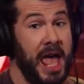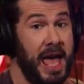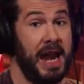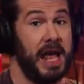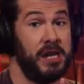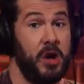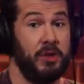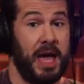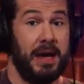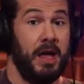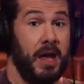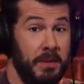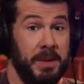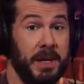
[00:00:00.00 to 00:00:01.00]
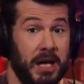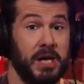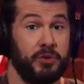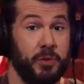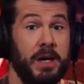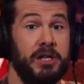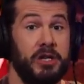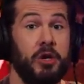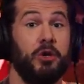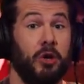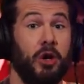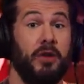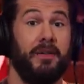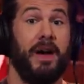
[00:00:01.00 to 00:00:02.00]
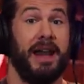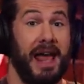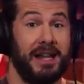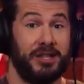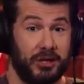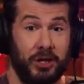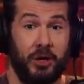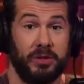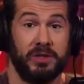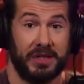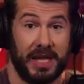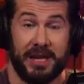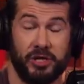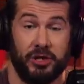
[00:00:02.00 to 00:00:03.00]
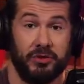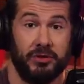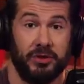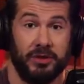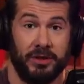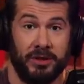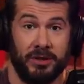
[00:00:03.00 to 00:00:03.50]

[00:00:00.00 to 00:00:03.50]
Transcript: and I know that because we do glorified ads cloaked as sketches.